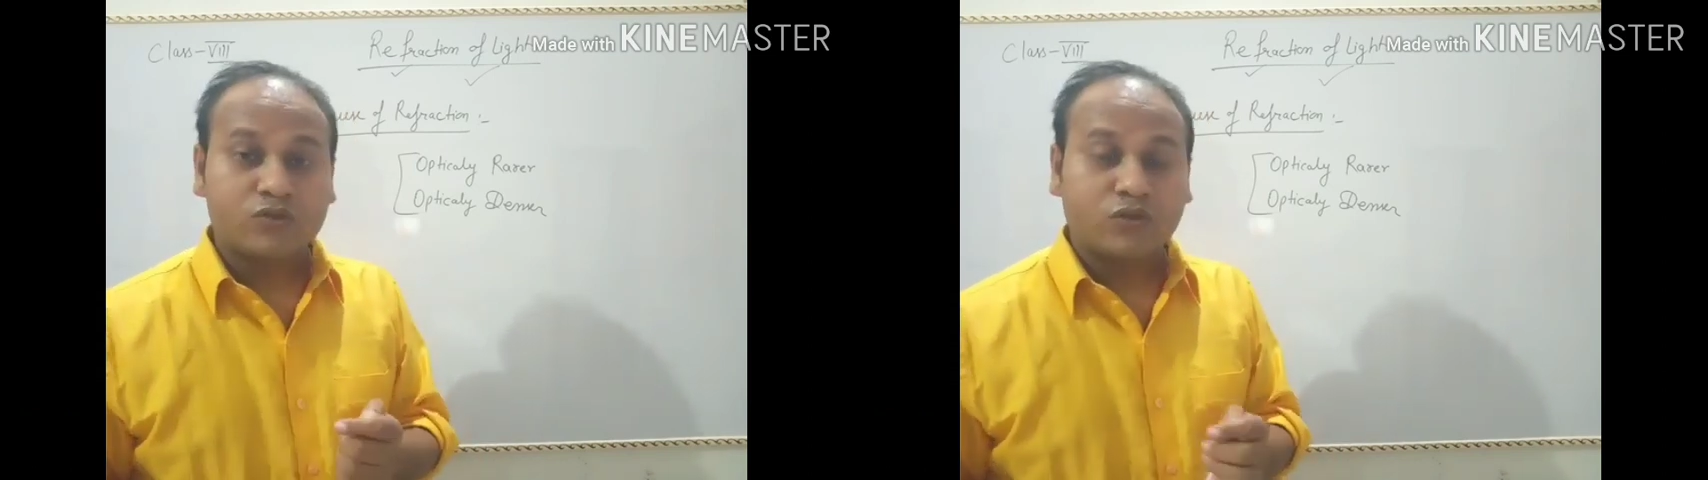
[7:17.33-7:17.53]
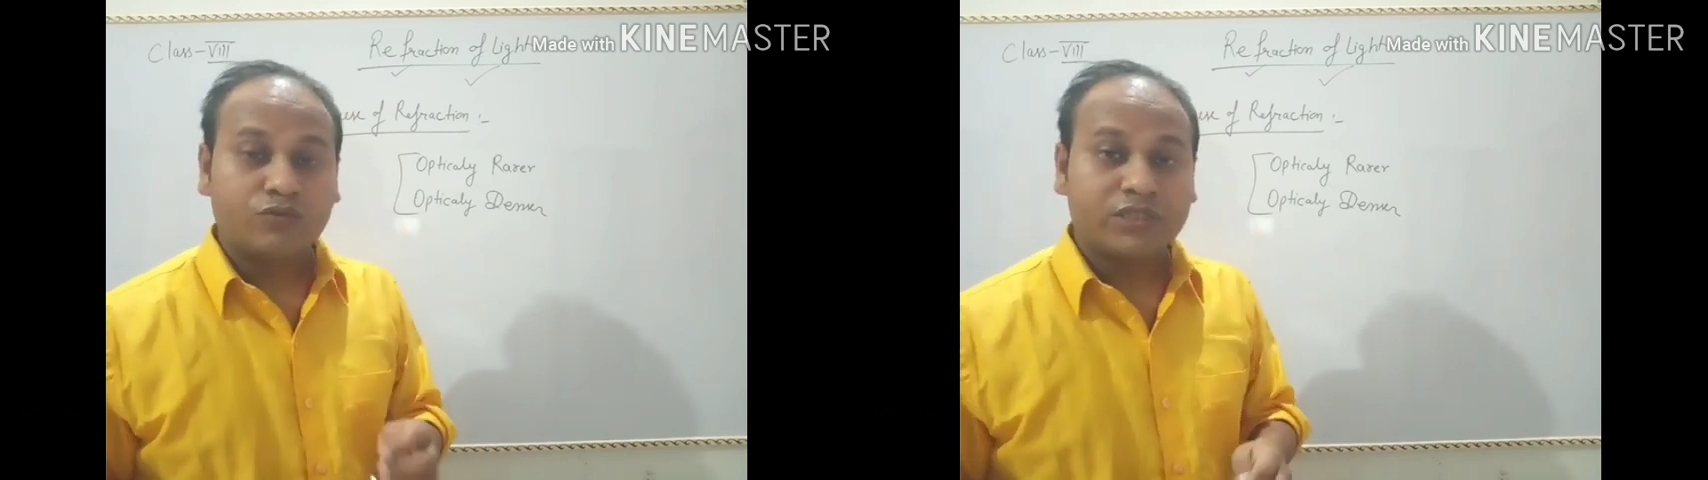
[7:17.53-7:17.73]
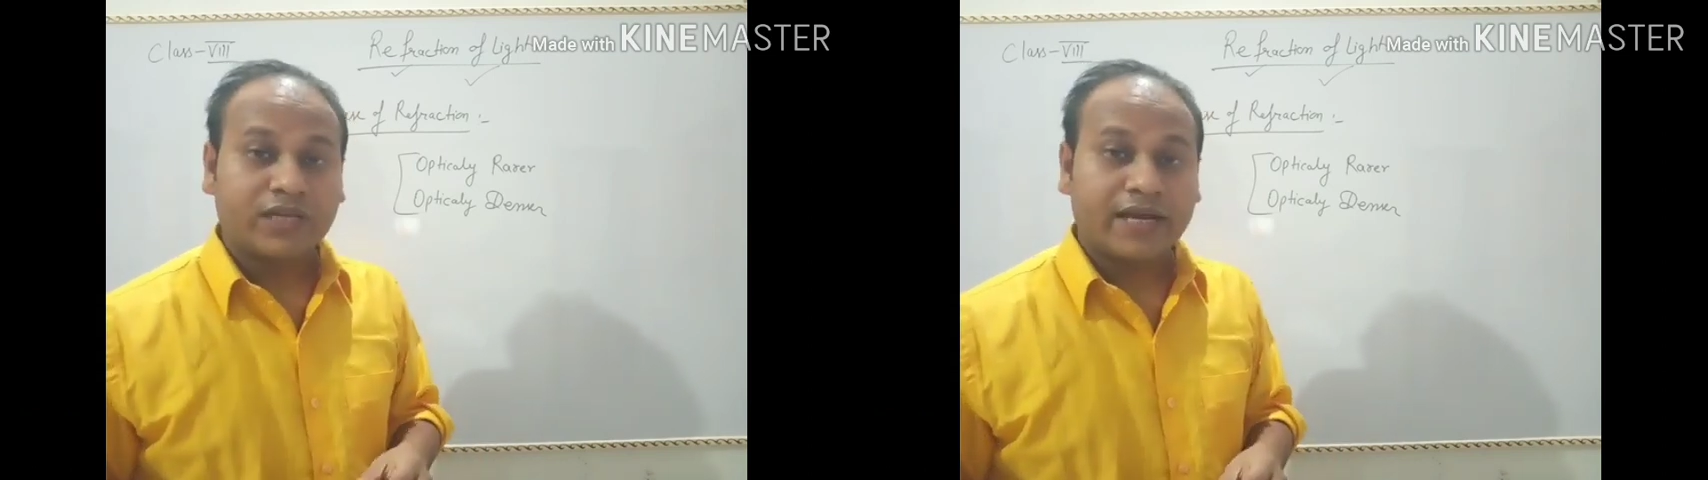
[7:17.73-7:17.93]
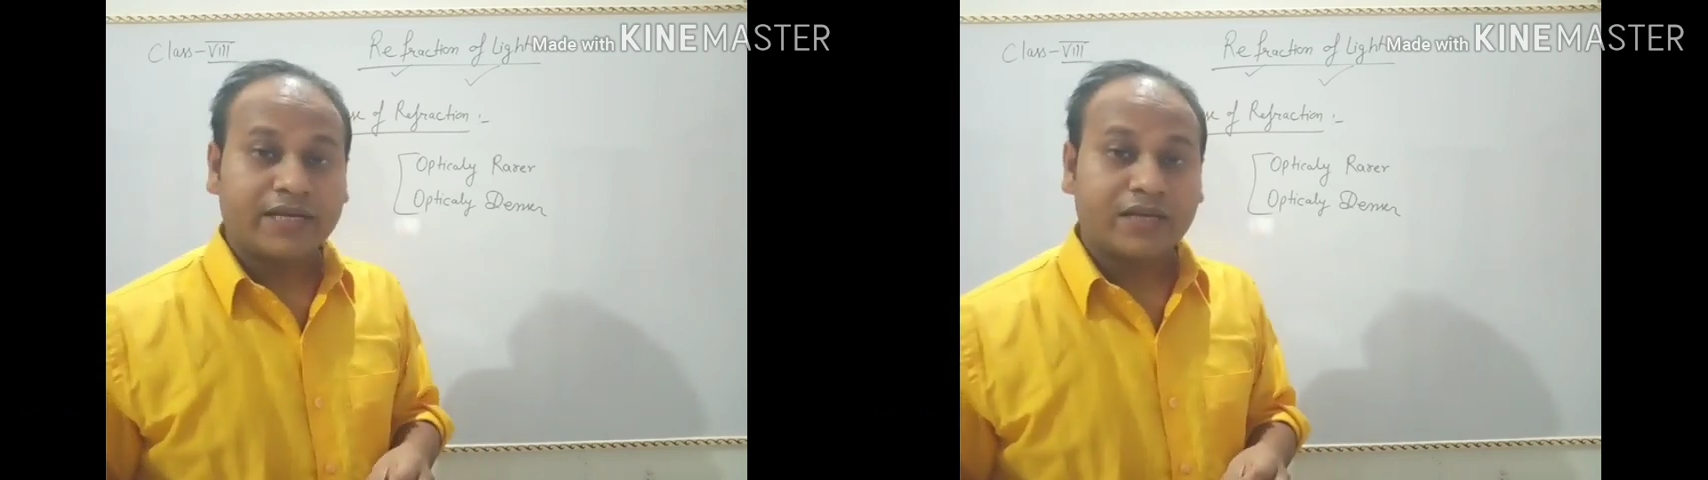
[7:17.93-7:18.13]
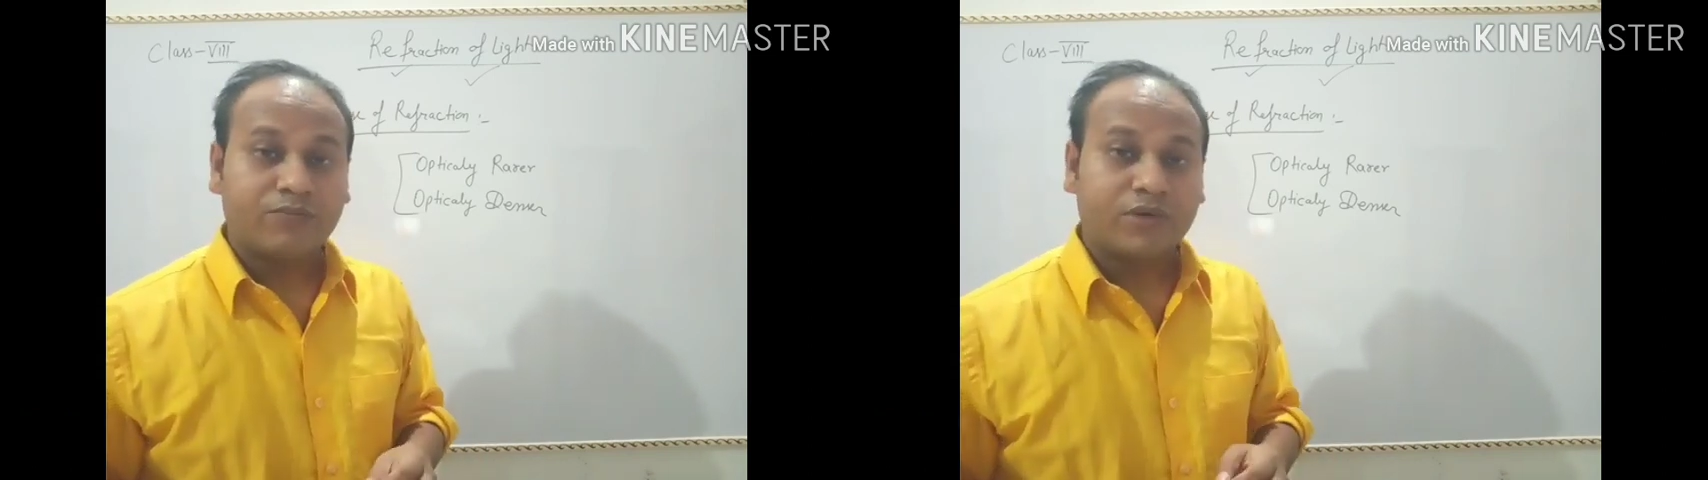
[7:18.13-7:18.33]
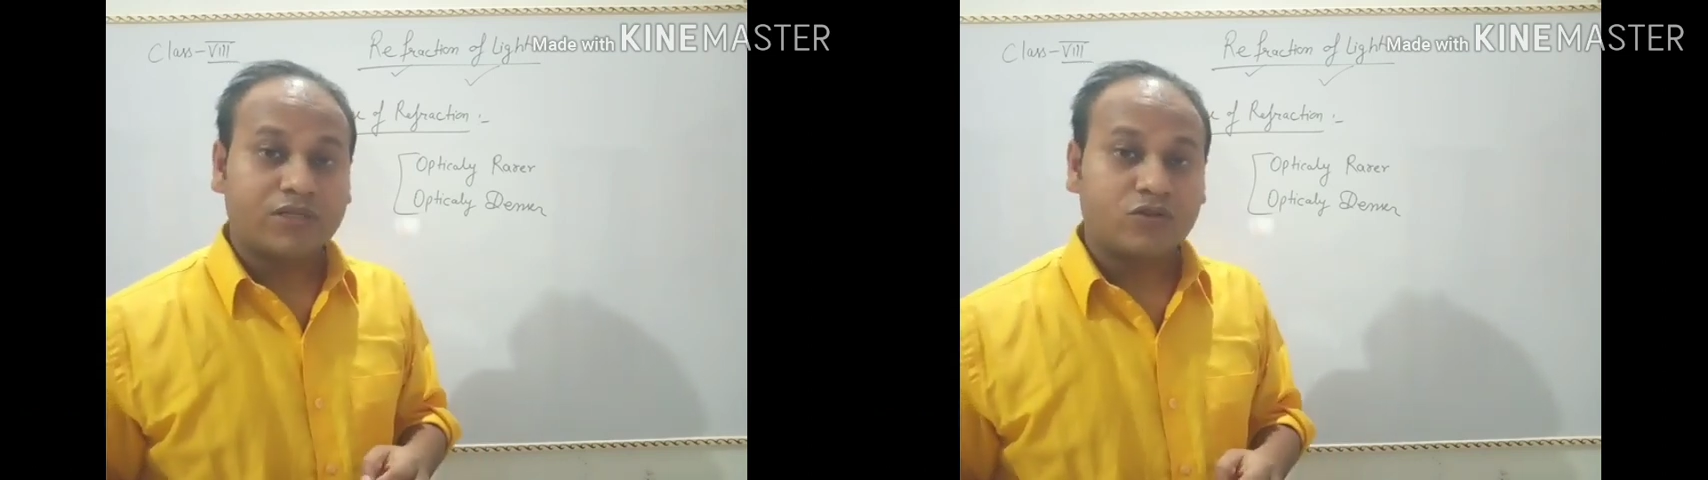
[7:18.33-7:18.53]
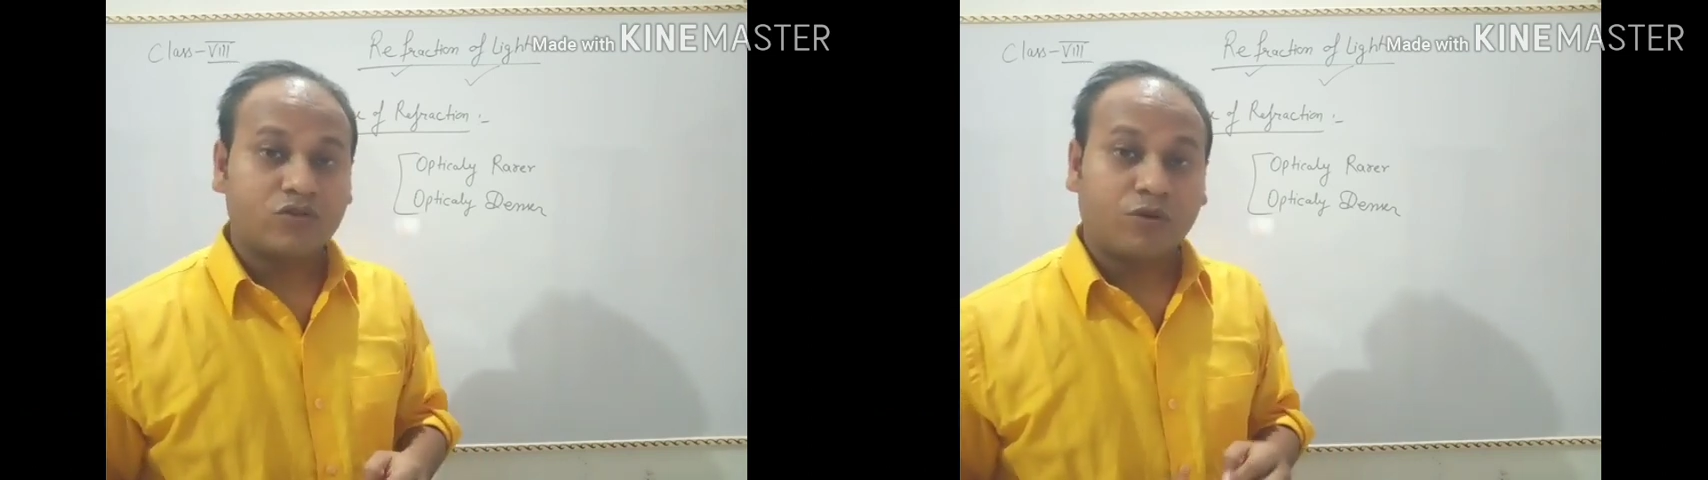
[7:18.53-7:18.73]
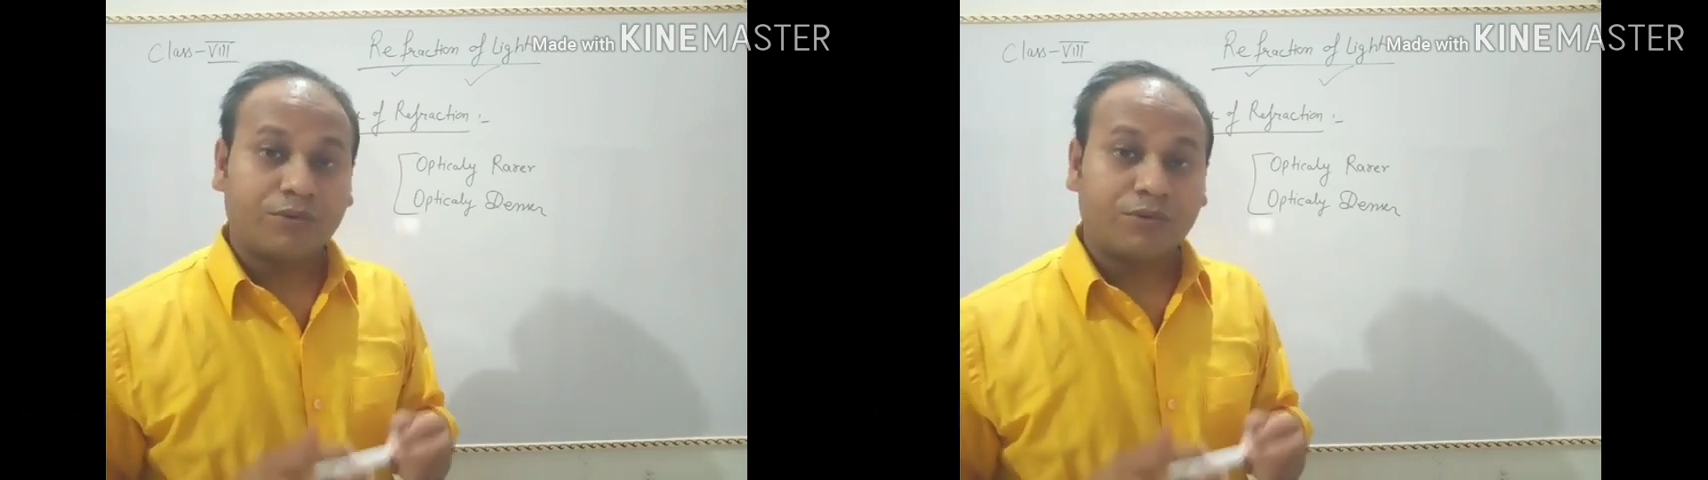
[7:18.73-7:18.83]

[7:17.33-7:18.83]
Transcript: through which light can pass through: